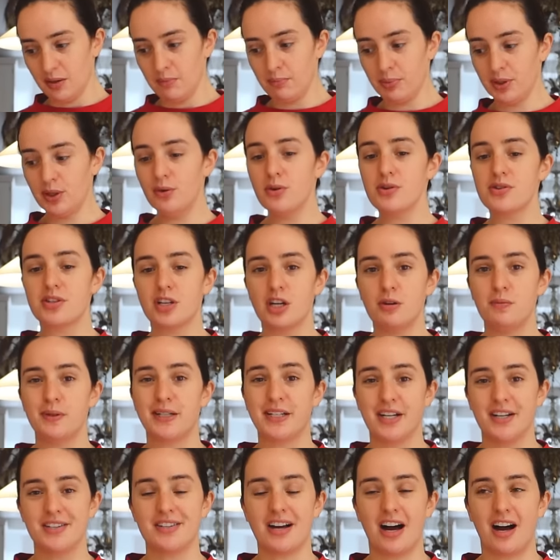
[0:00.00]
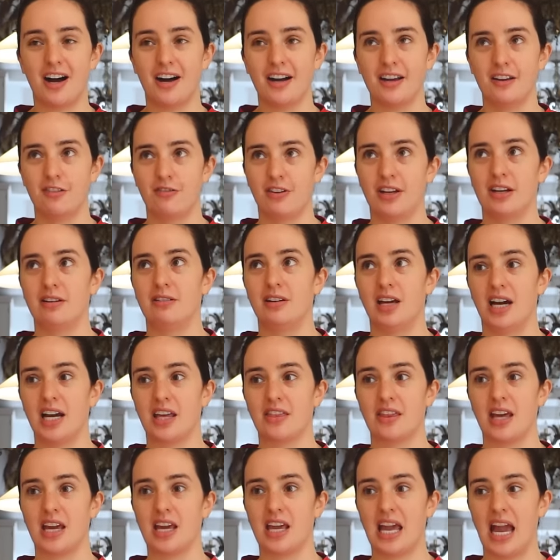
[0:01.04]
But also because I feel
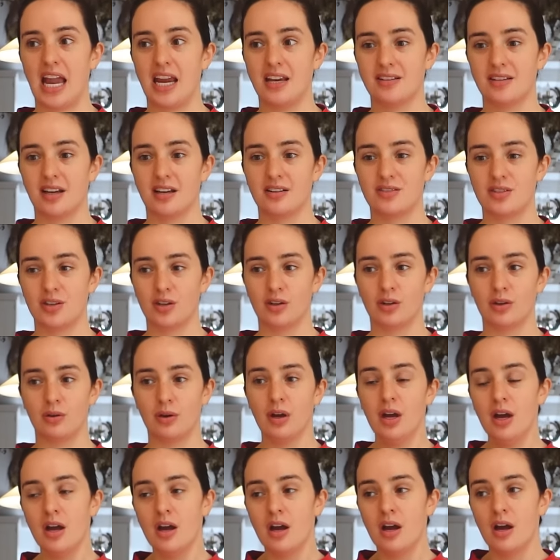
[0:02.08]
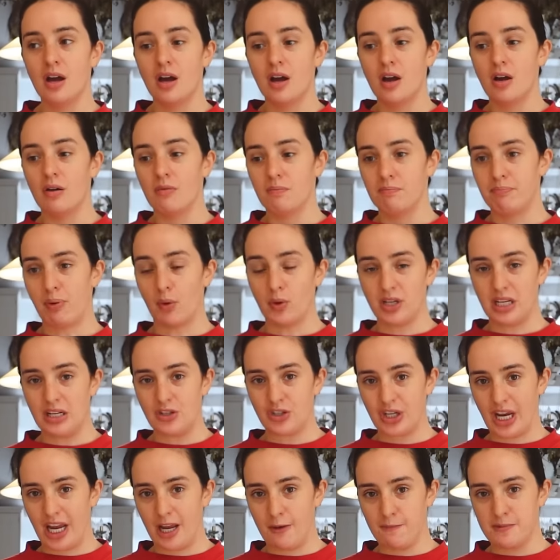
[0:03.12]
like they cater to body
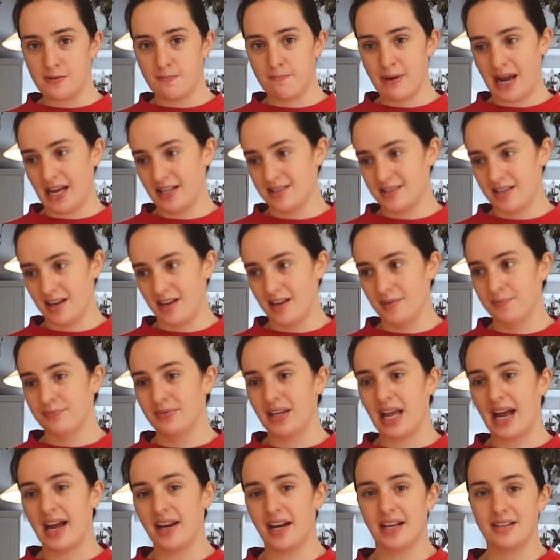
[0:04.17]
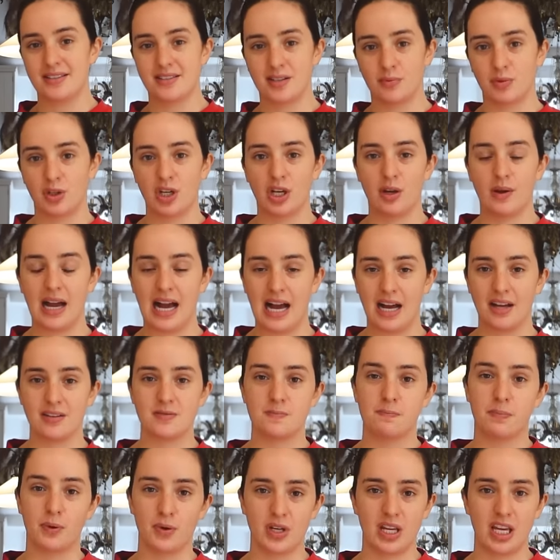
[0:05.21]
shapes better. And as someone who has
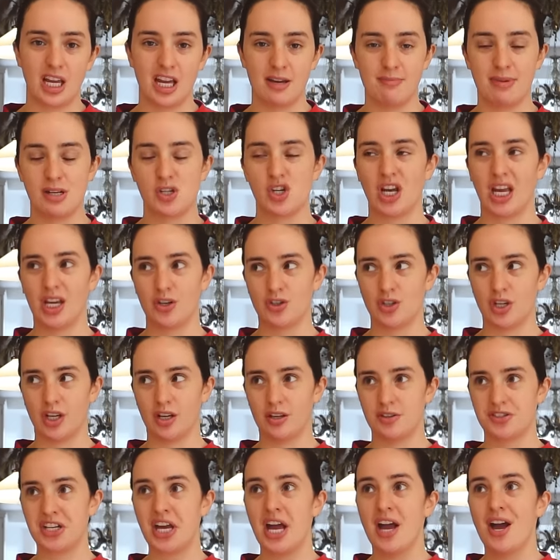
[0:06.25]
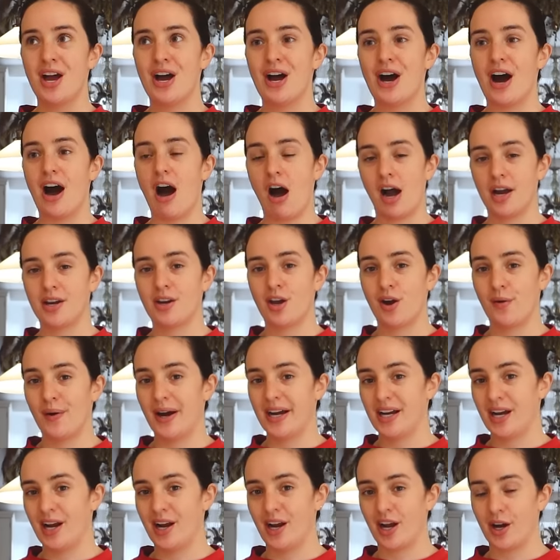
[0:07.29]
body image issues, I know
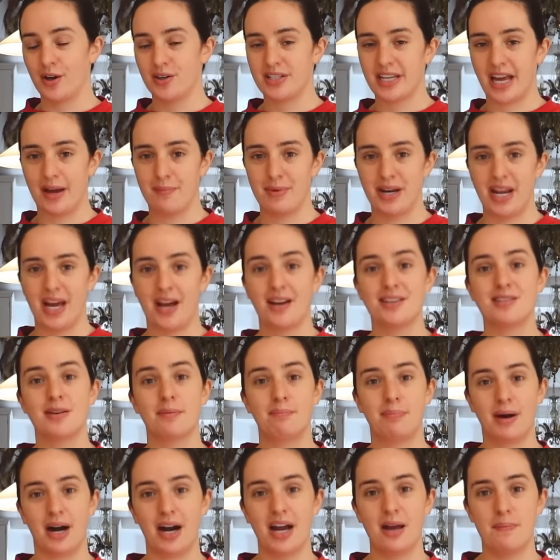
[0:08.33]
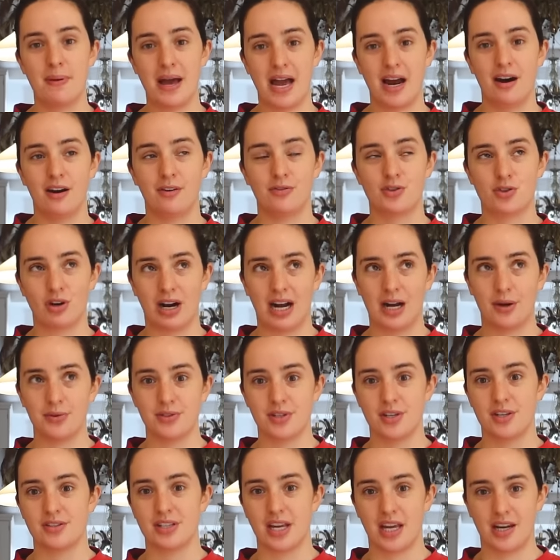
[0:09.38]
I can go to M&S, buy a pair of
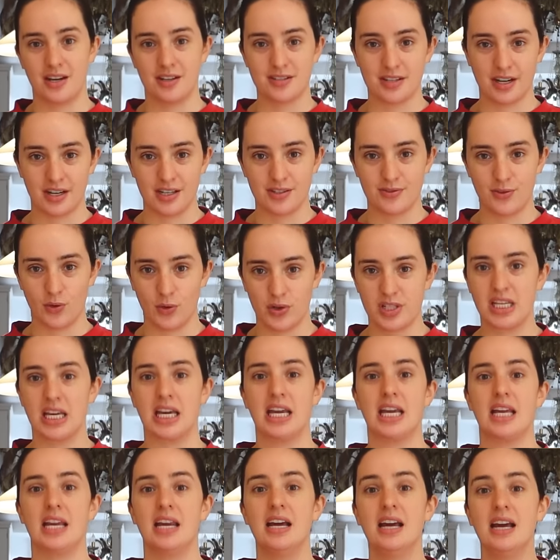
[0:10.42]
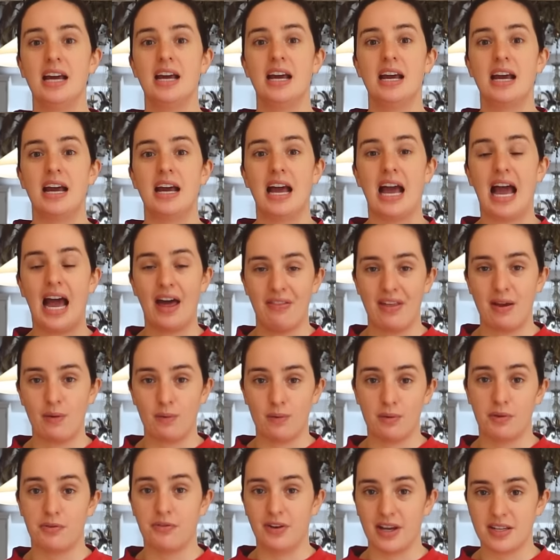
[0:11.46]
trousers in a size 14, and they
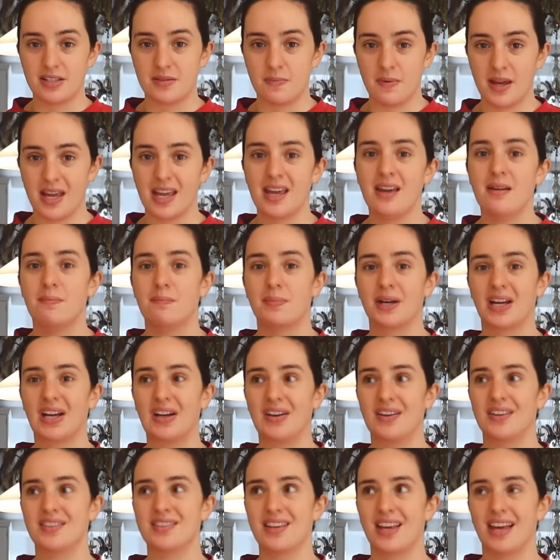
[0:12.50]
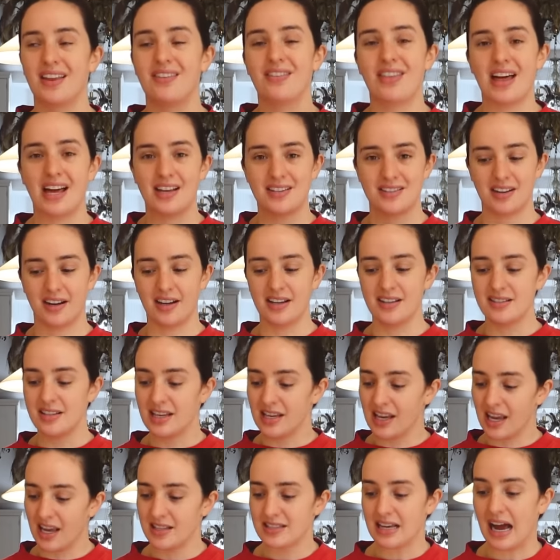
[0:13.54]
will fit me because their
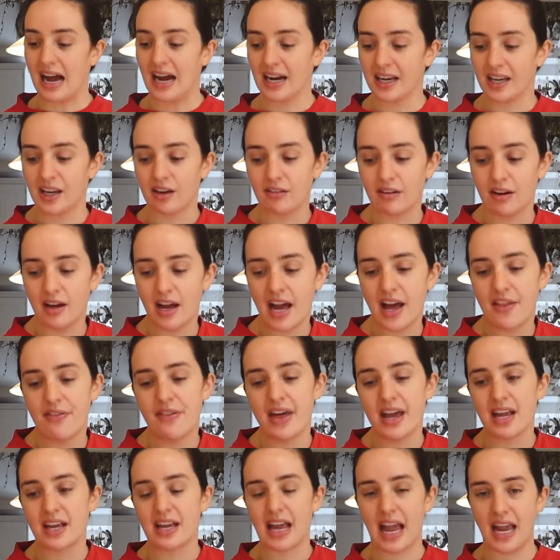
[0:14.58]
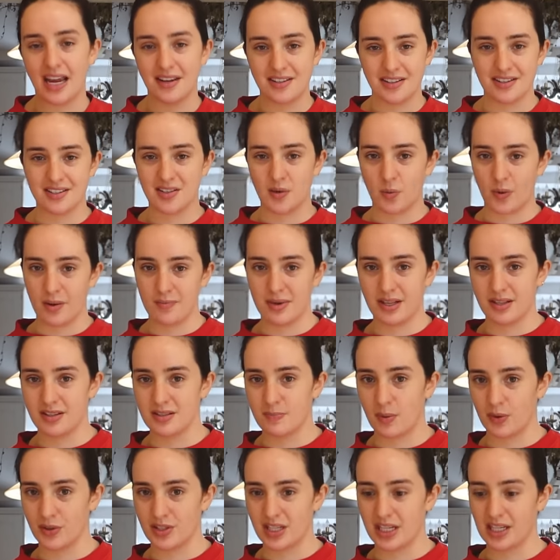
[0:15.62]
sizing is accurate and they cater to women's
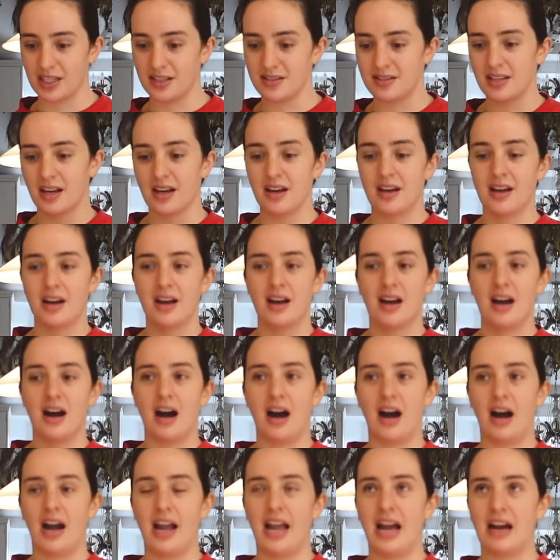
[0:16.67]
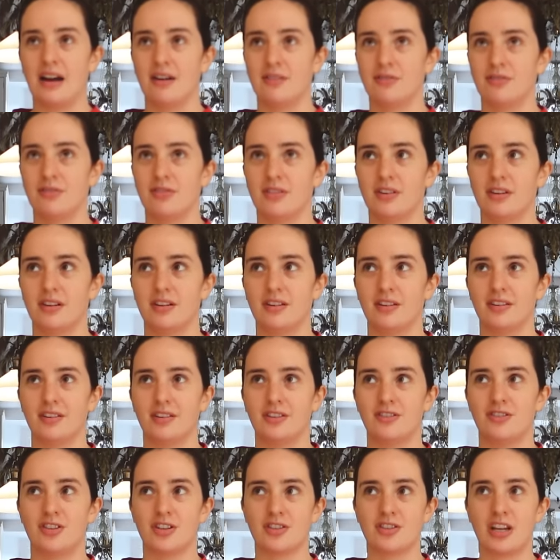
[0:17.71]
bodies. I'm
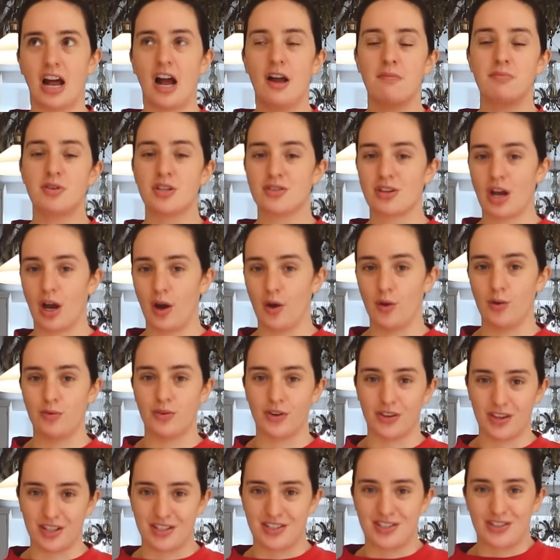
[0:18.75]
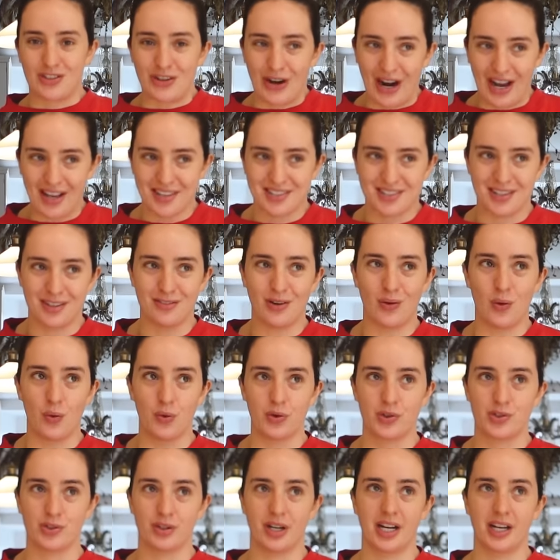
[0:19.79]
just over the stress of
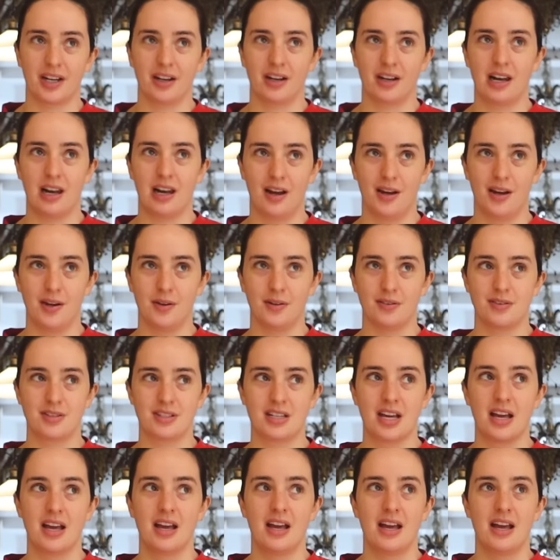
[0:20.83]
ordering clothes